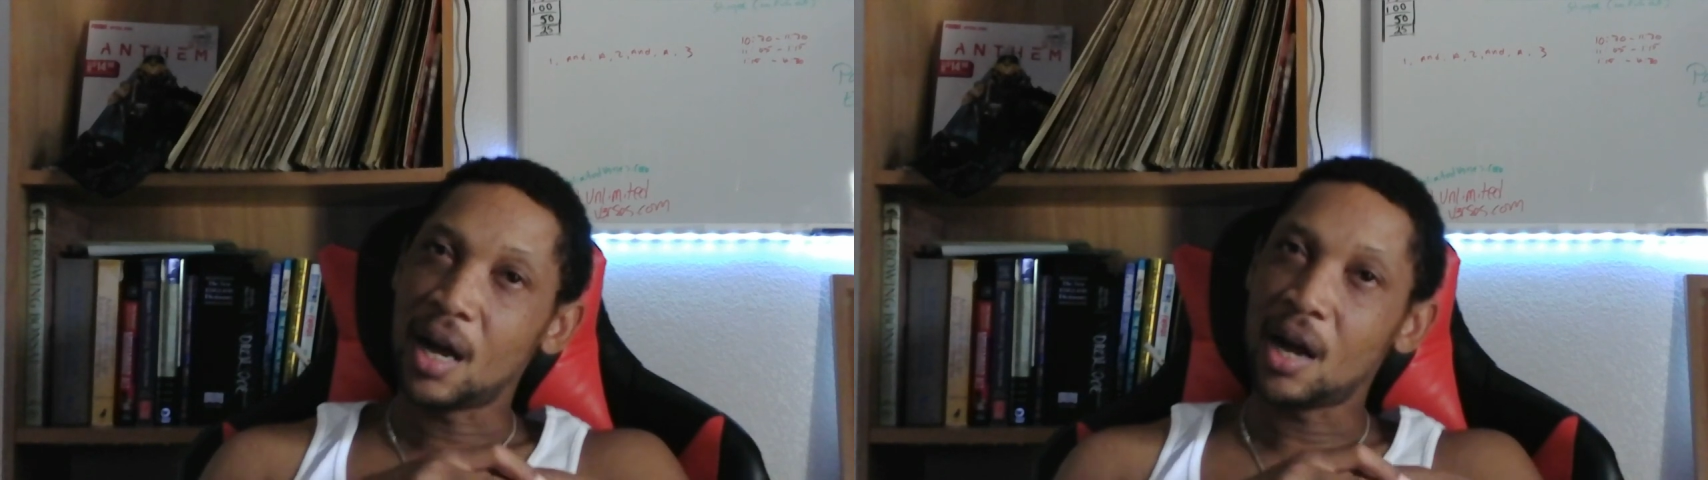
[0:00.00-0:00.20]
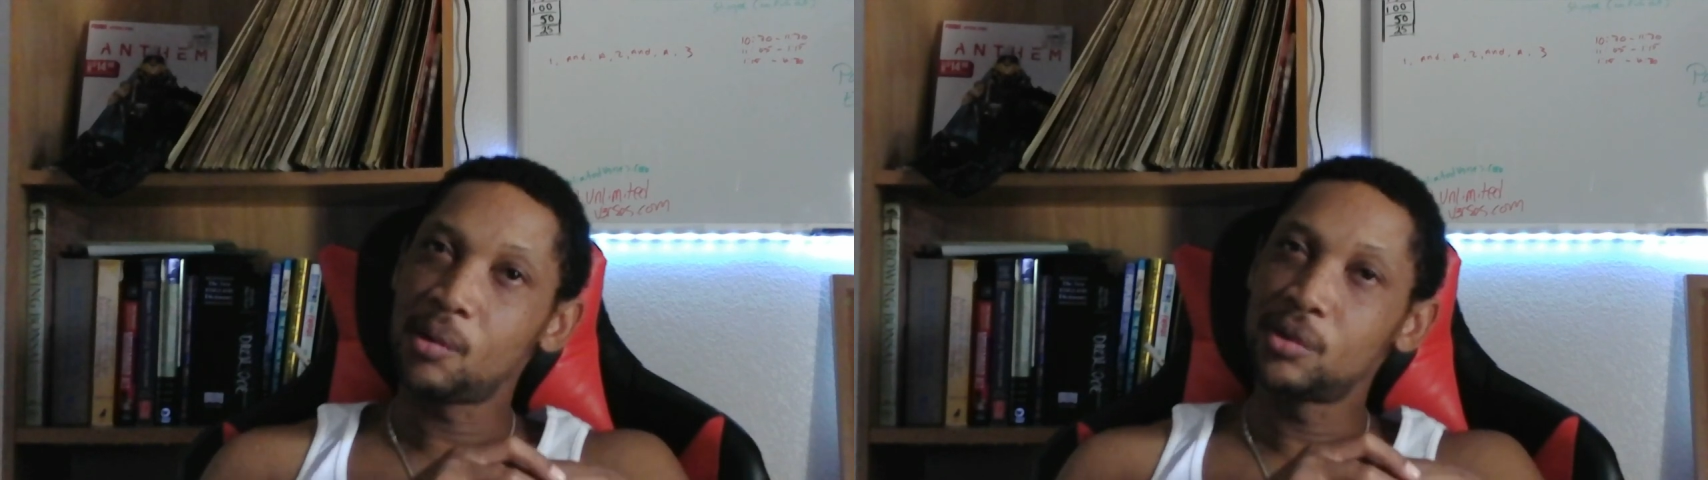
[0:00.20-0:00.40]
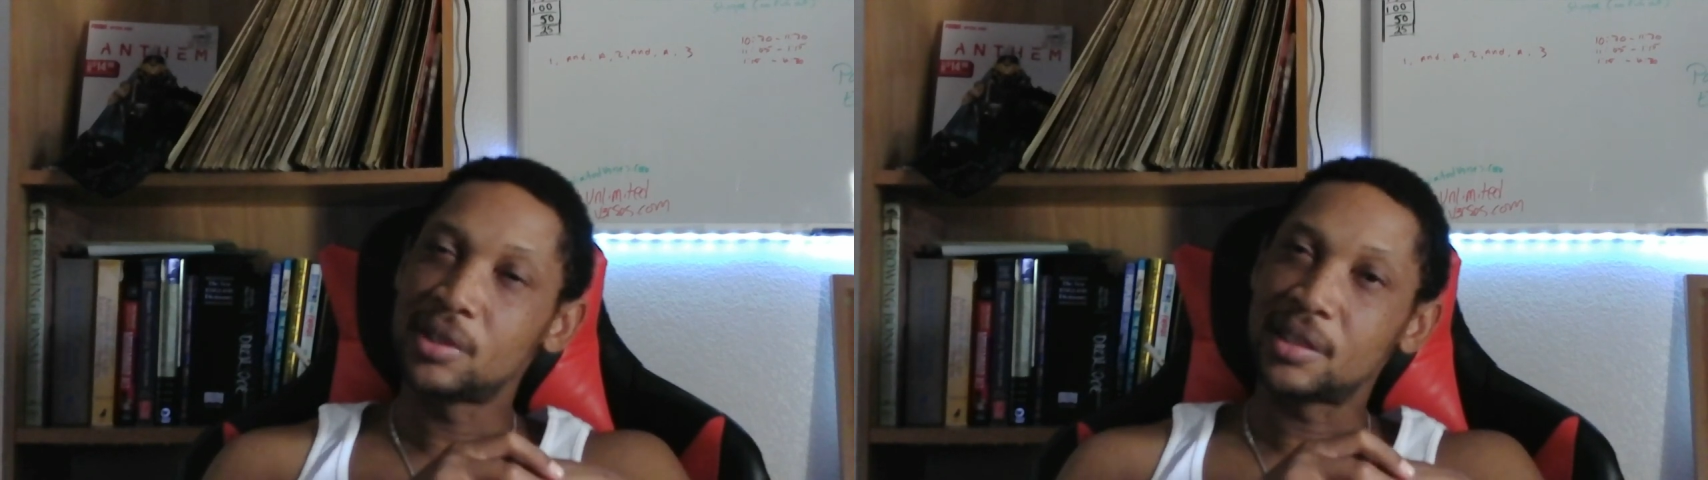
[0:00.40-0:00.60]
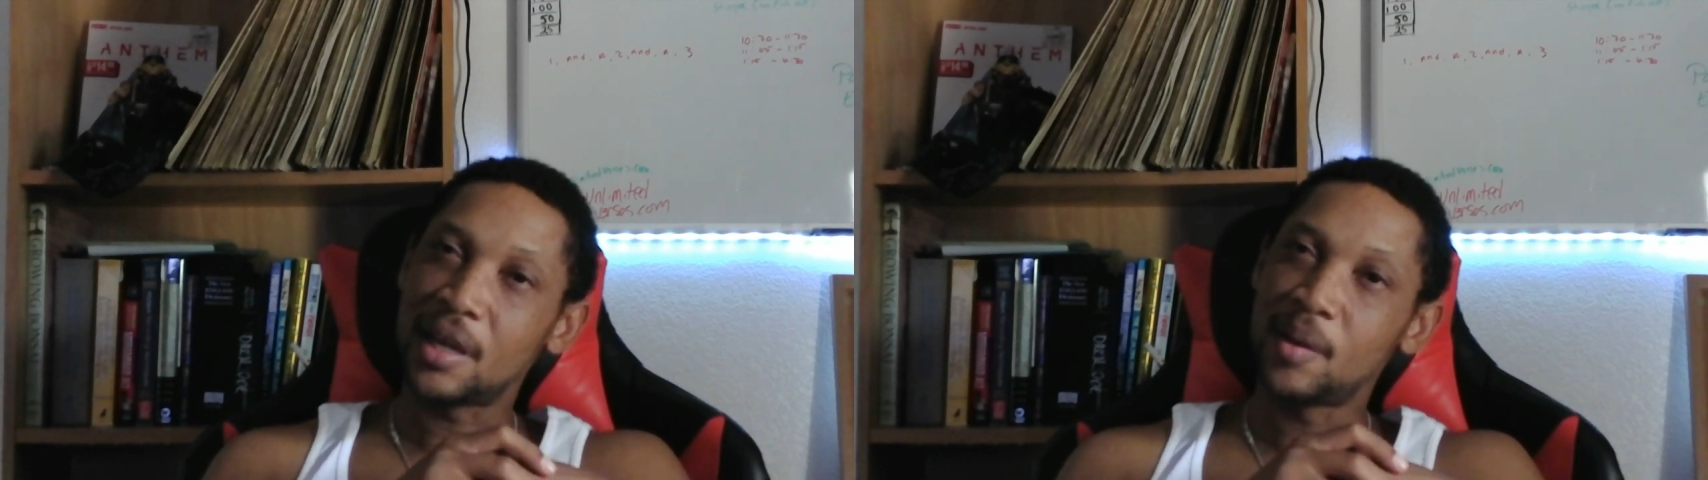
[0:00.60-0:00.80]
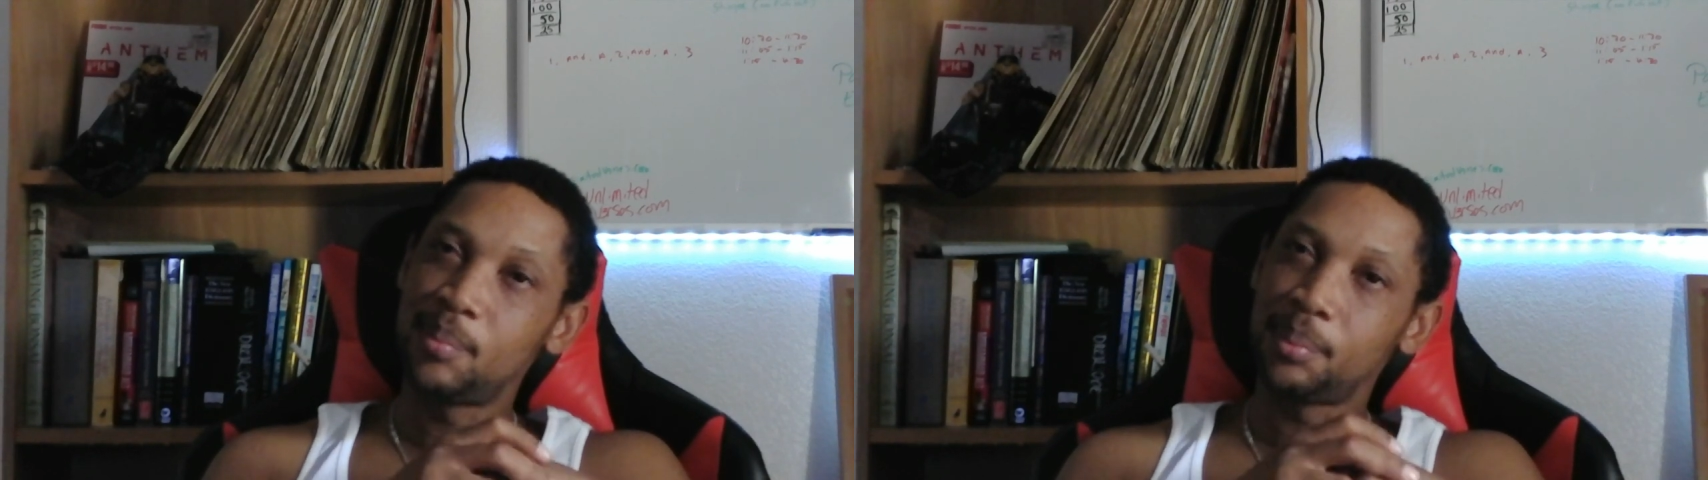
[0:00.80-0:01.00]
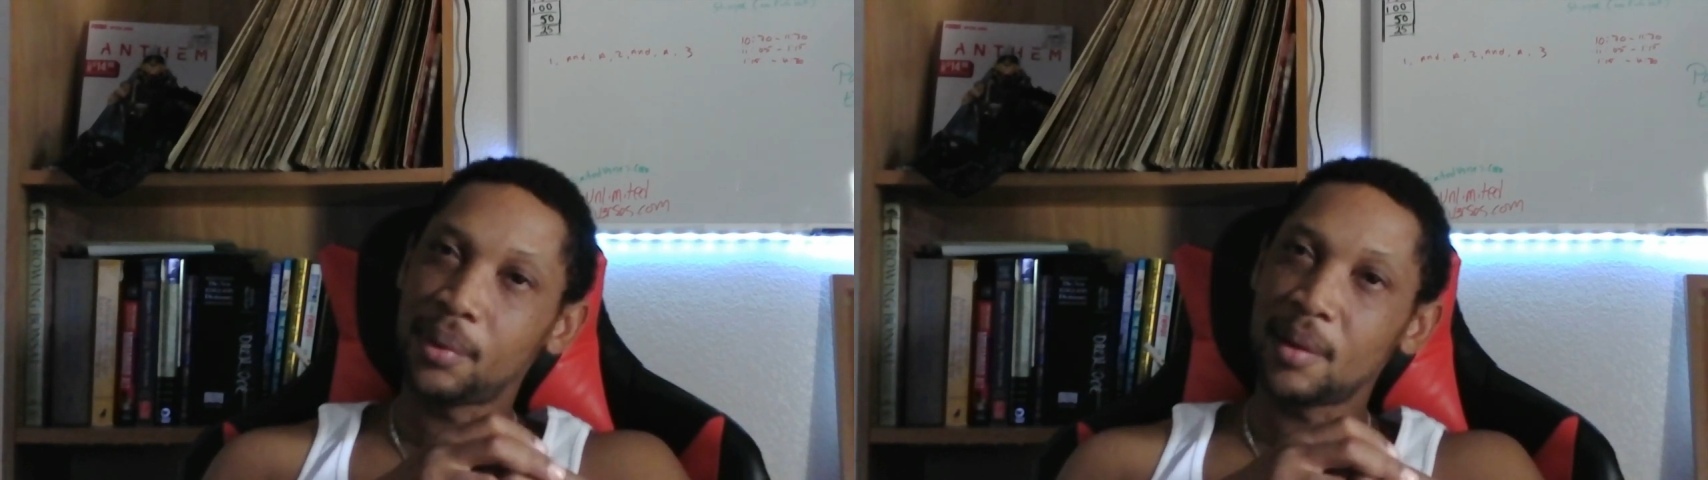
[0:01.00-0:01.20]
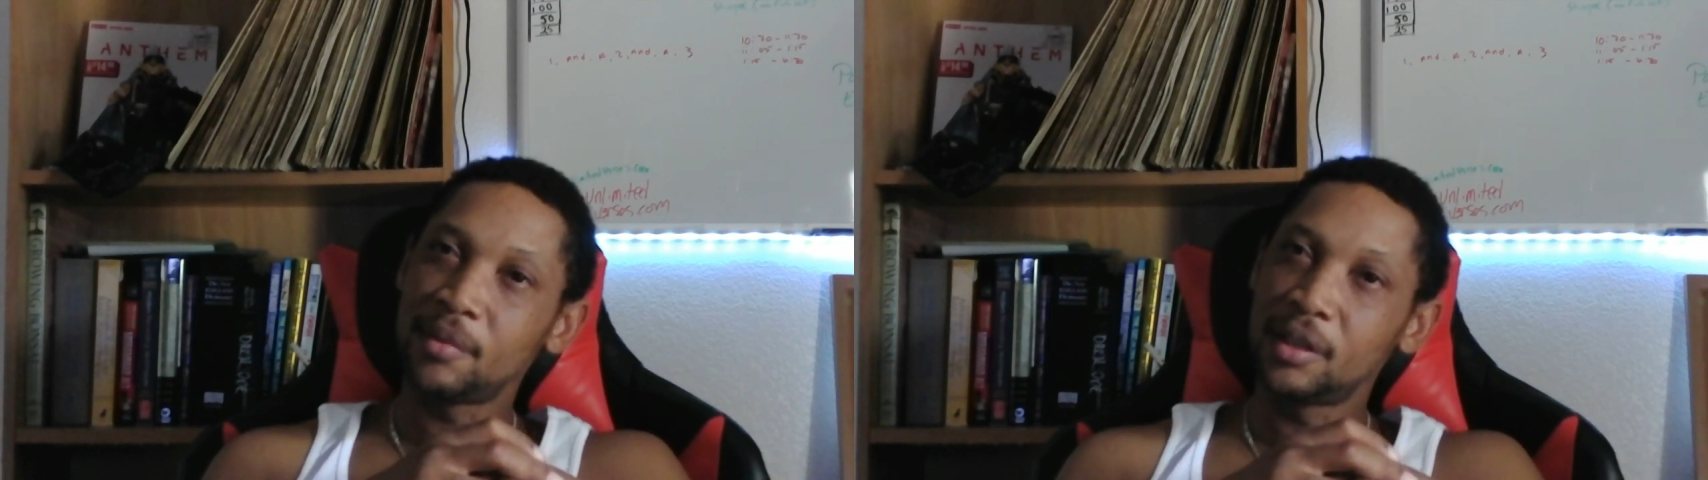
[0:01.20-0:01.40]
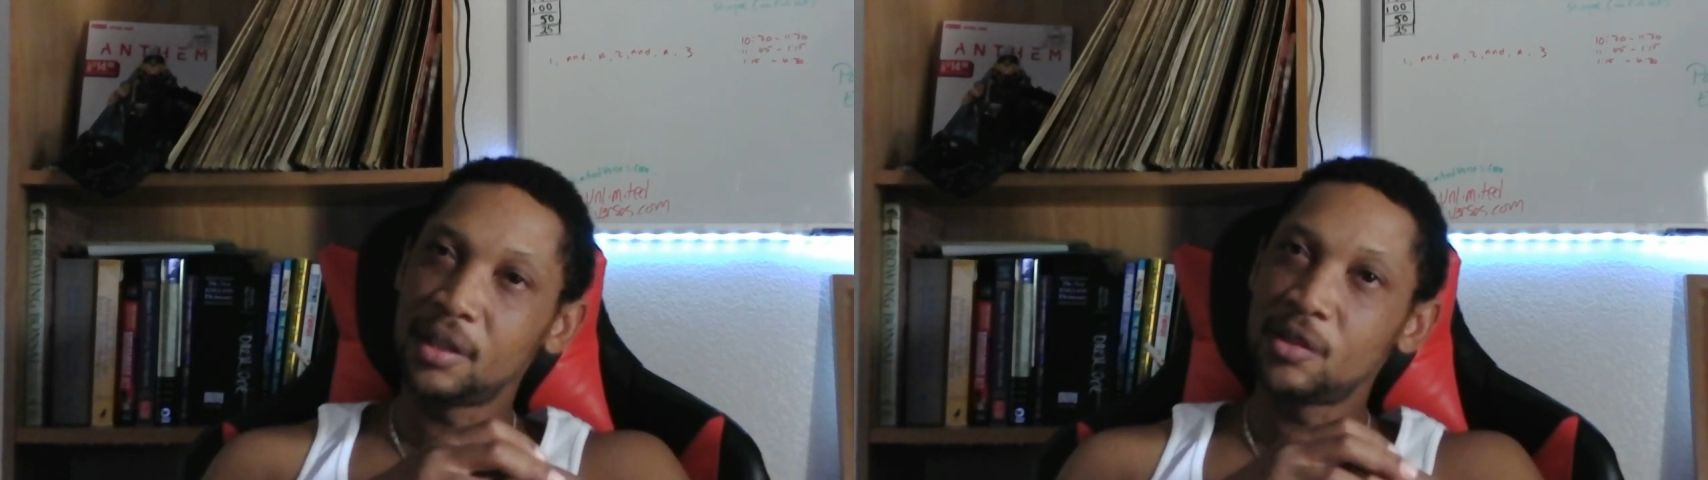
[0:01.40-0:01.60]
I would say
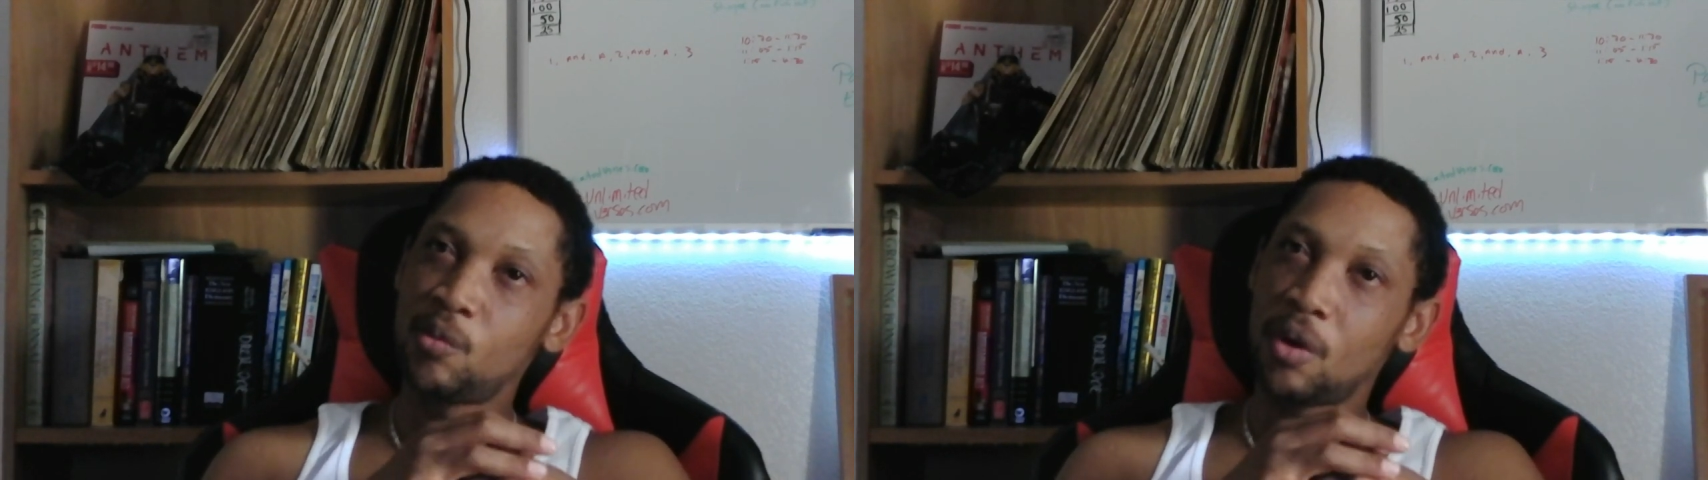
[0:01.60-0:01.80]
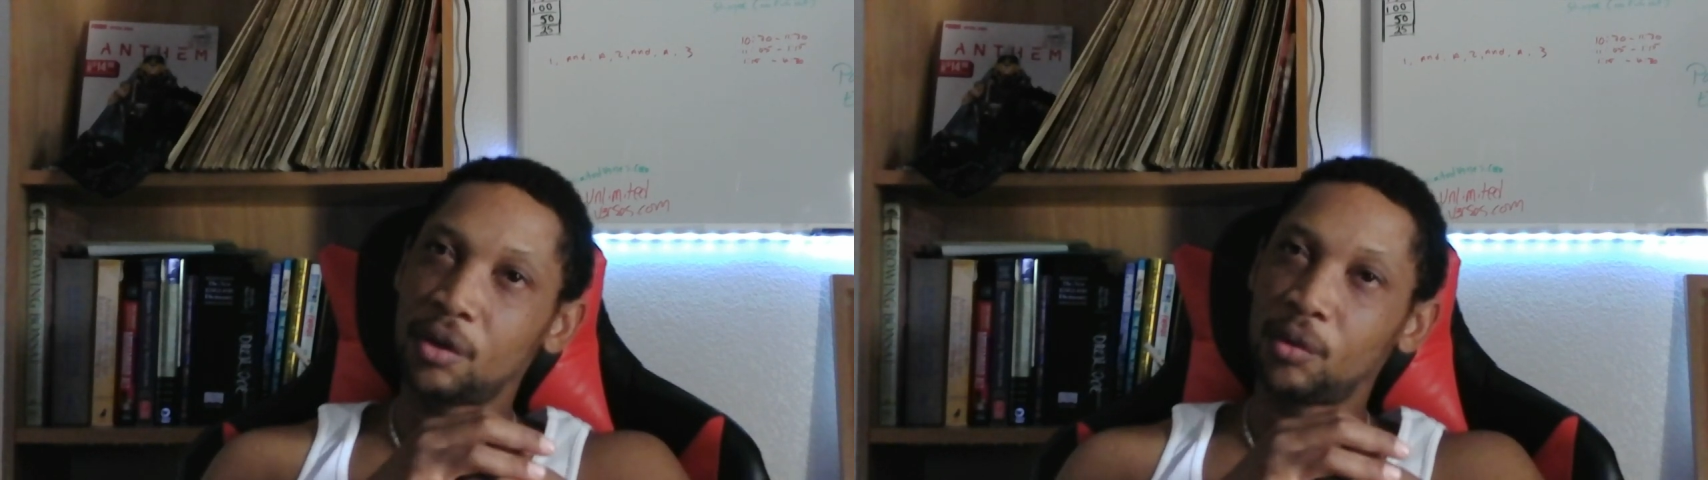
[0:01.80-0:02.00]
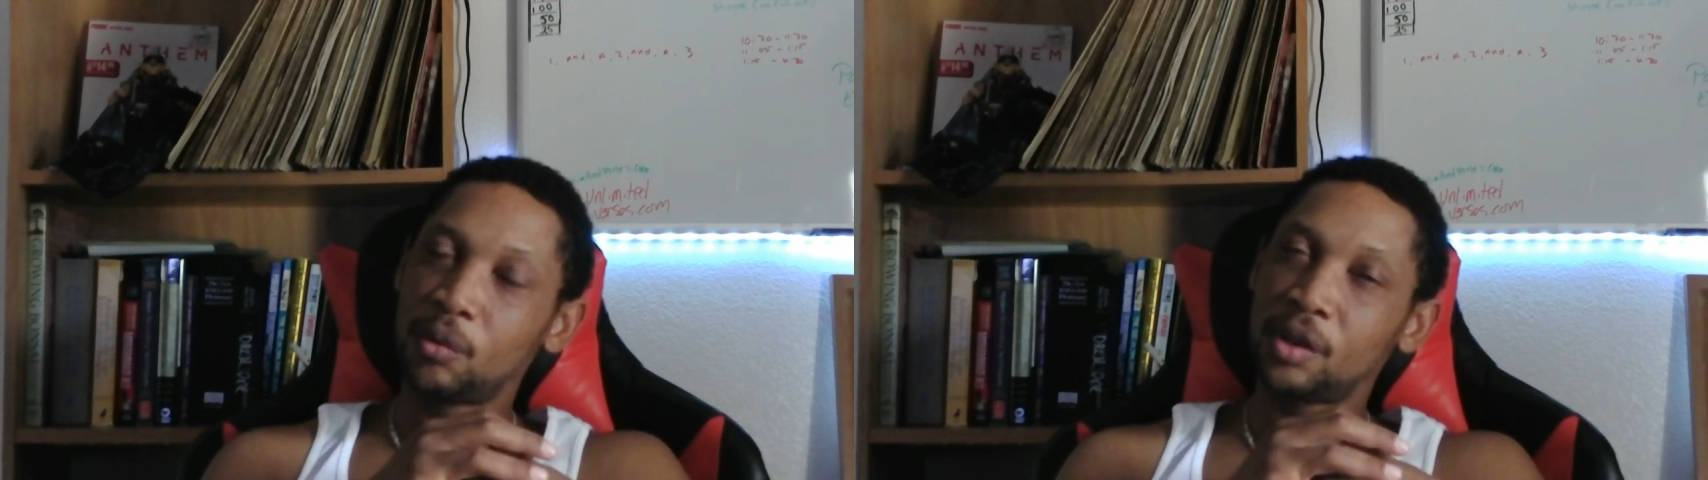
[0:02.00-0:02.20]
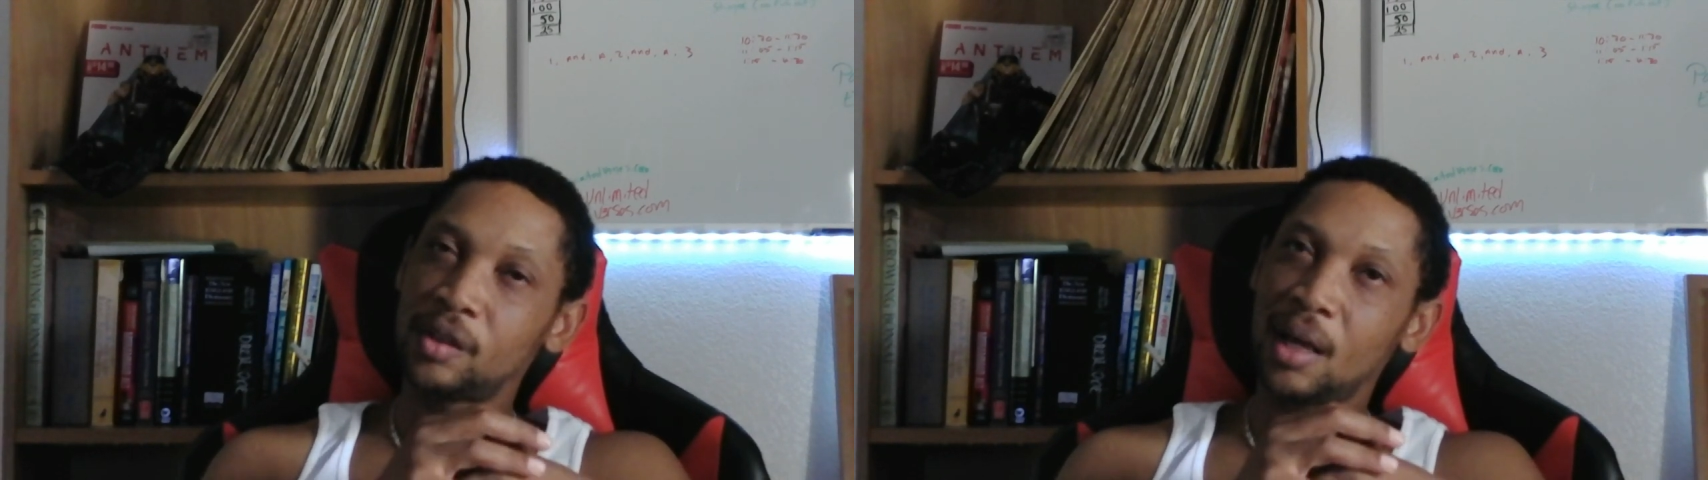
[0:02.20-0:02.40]
probably it's one of the ones.